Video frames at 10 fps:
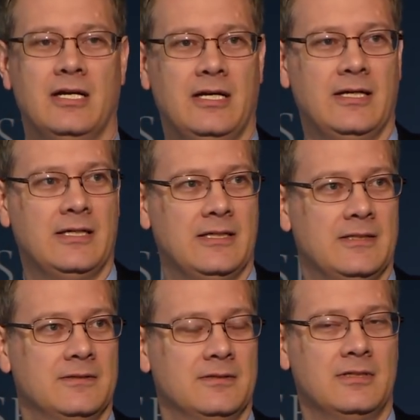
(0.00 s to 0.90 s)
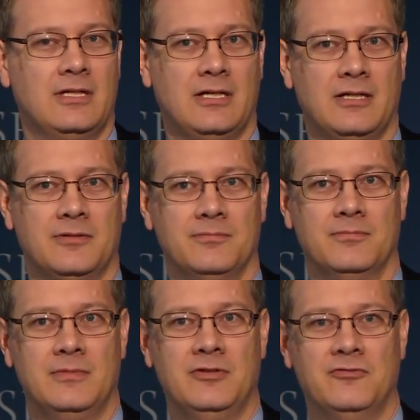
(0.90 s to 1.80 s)
uh,
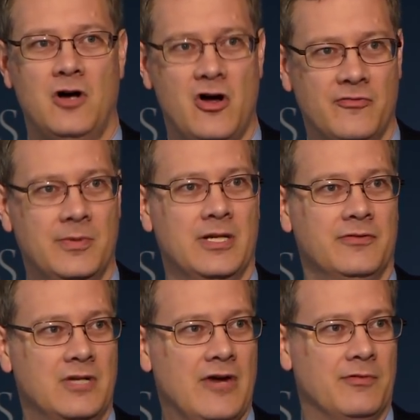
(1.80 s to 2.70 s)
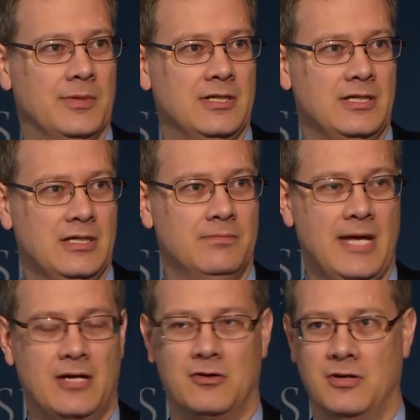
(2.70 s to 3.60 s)
um, involvement of government in
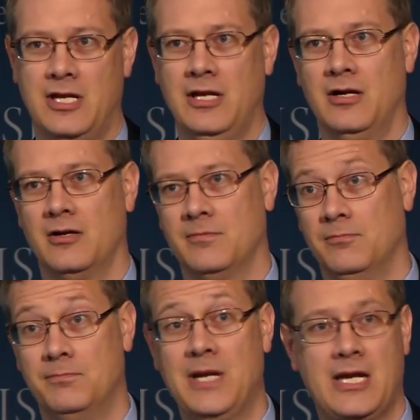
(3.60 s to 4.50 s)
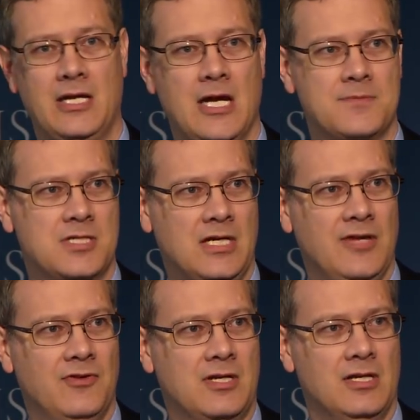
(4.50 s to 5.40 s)
medical care, picking up
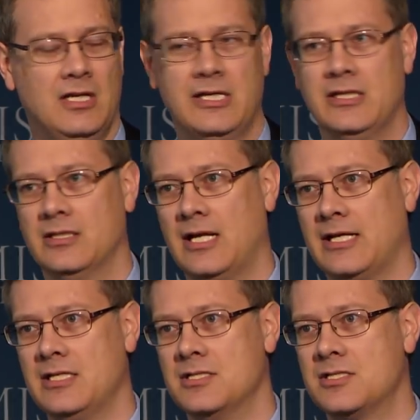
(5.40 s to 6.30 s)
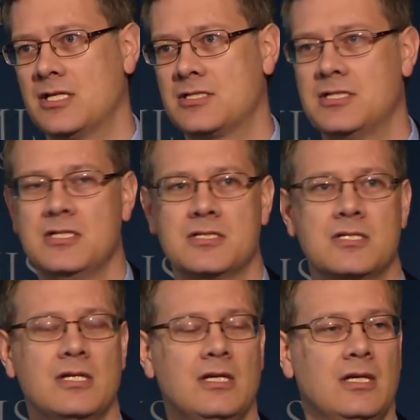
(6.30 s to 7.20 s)
significantly in the
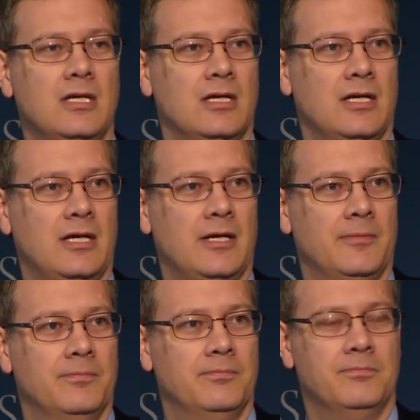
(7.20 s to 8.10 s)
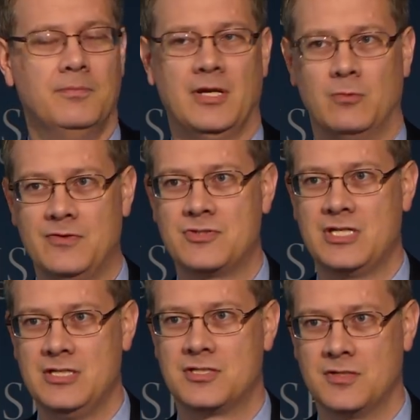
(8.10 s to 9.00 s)
1960s, um, but we've
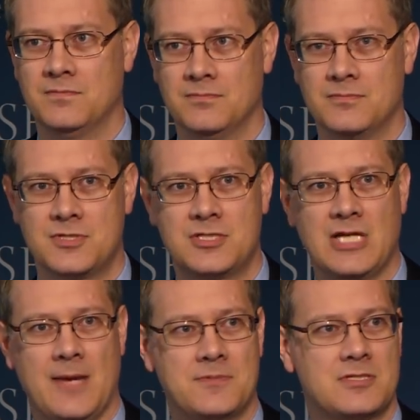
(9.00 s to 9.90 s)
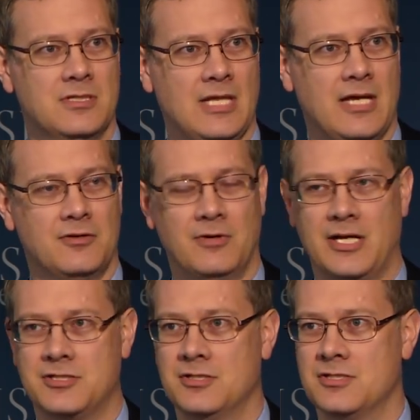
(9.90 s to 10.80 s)
seen some steps in that
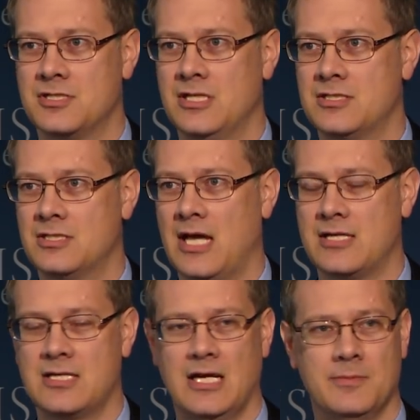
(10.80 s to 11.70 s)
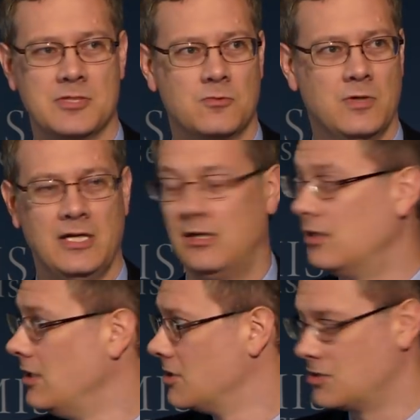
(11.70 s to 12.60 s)
direction since that time as
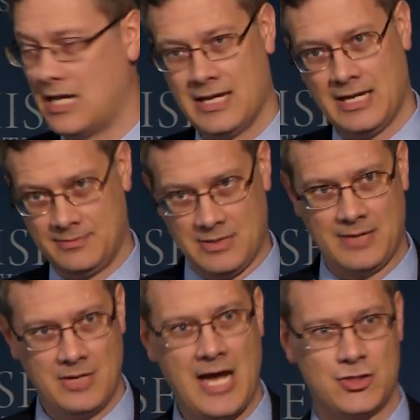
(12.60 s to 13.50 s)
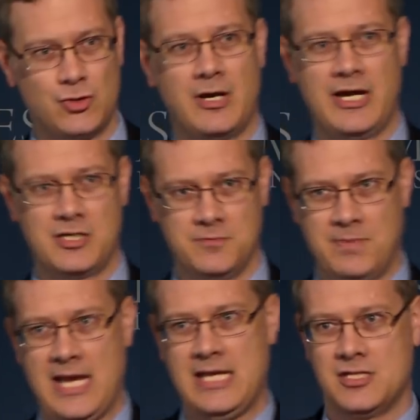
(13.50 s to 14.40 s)
well. So I, I, I'm not trying to
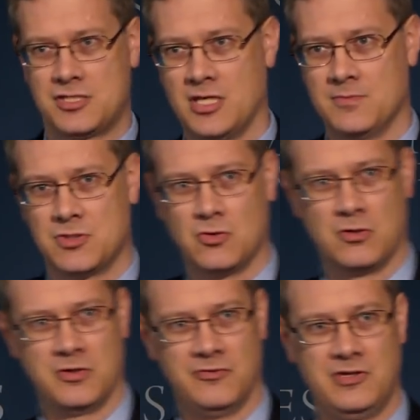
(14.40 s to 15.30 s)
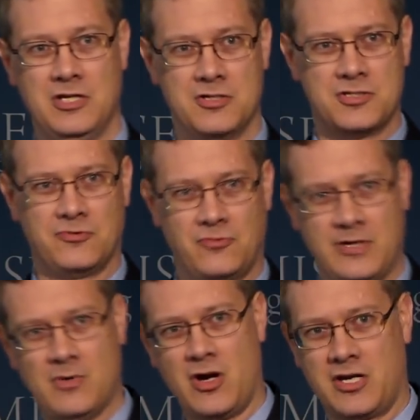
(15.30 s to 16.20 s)
paint some sort of here's the
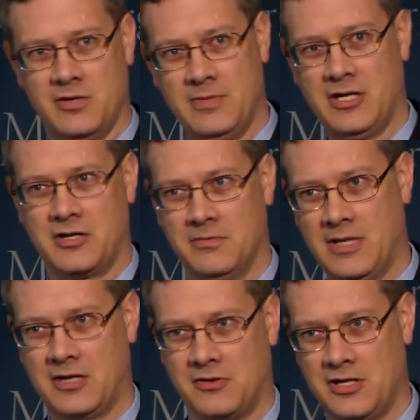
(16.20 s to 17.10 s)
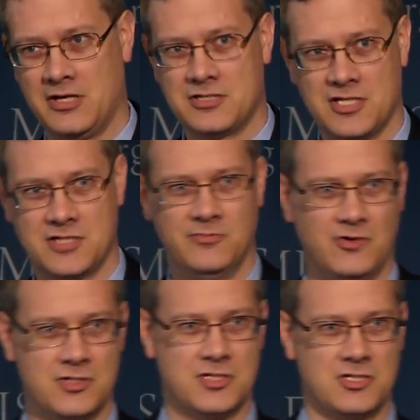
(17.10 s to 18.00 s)
free market American medical care
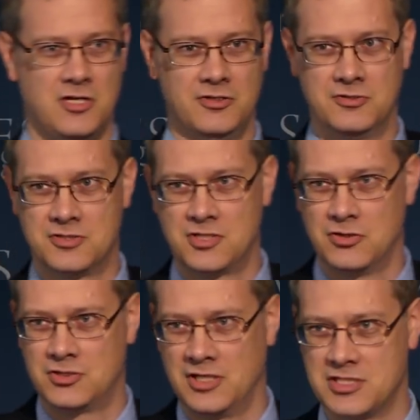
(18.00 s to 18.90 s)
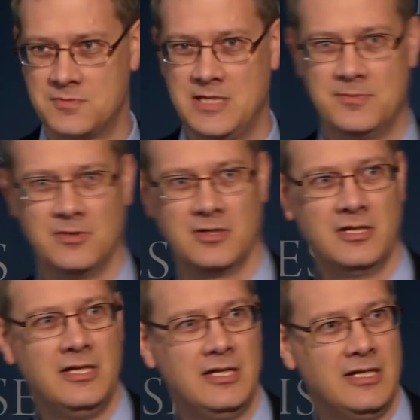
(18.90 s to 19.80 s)
system versus all those socialist
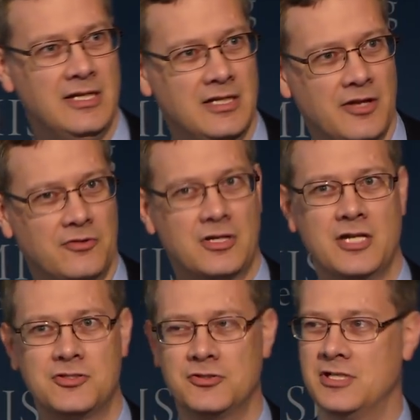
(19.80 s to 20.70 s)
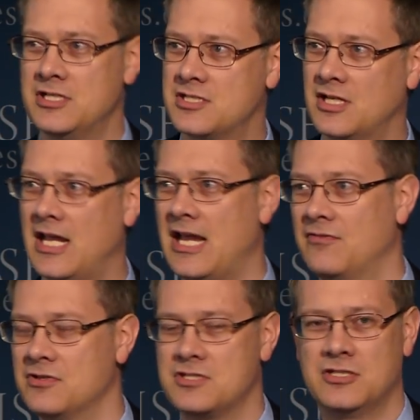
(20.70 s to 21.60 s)
people in other countries that
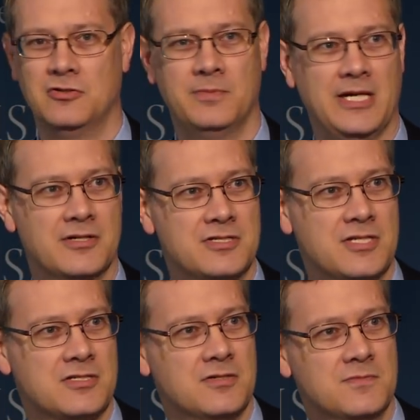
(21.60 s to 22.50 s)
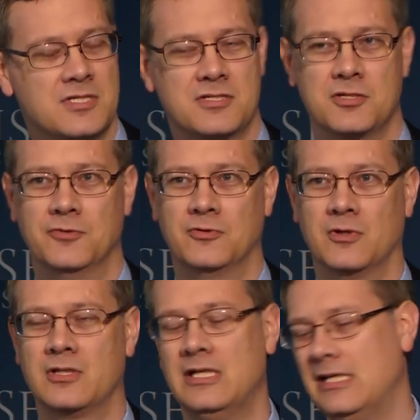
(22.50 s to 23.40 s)
have their single payer systems and so
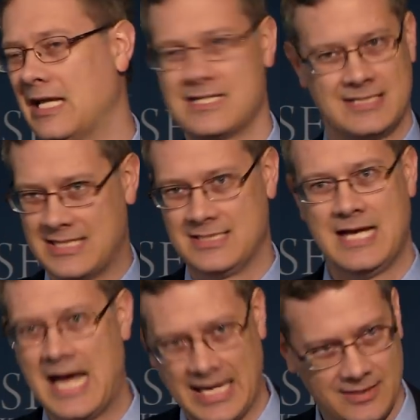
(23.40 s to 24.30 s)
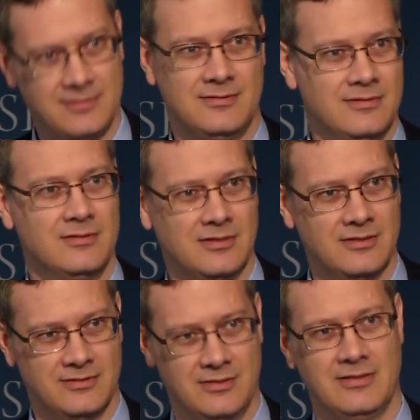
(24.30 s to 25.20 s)
forth. That's, that's, not,
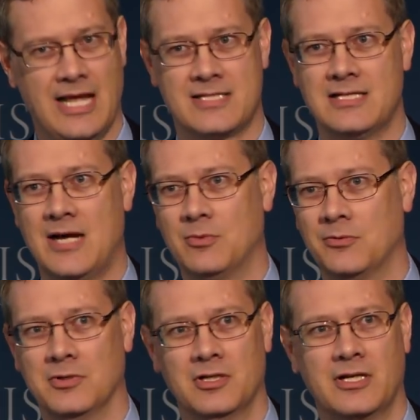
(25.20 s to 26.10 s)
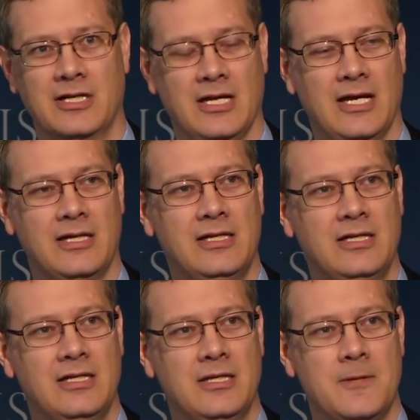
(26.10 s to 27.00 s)
that's not what we're looking at.
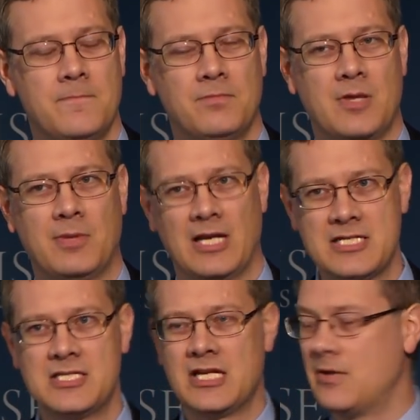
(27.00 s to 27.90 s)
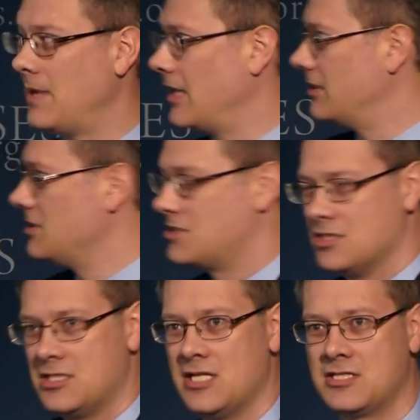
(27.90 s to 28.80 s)
But let's think about these
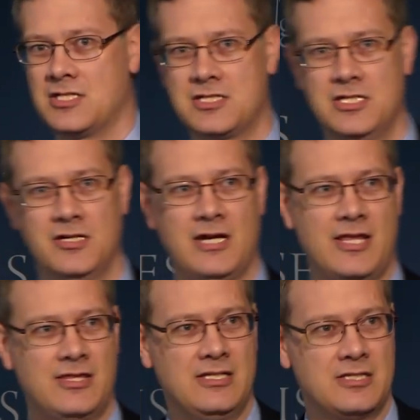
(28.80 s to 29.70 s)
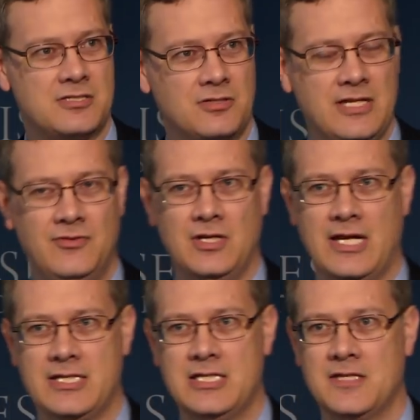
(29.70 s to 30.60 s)
statistics here, and I think this will give you
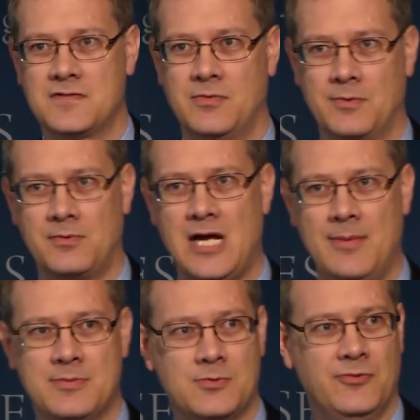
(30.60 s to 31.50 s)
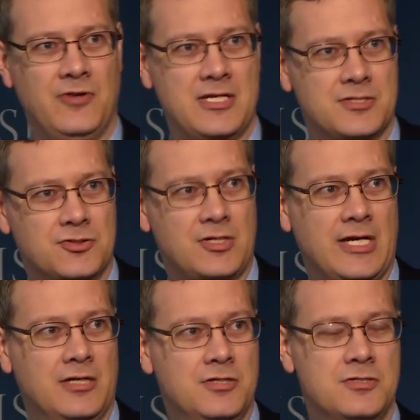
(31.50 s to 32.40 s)
an idea of some of the problems we face in
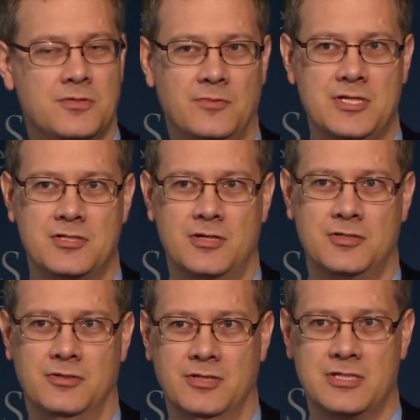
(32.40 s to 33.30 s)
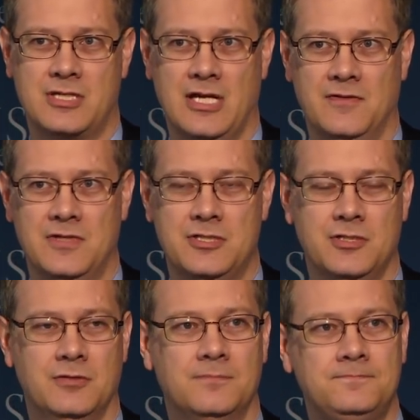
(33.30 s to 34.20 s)
trying to do some research on this kind of
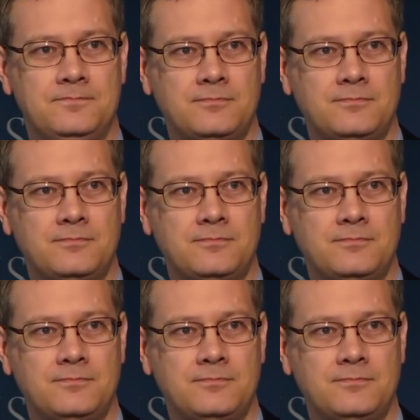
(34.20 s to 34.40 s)
issue.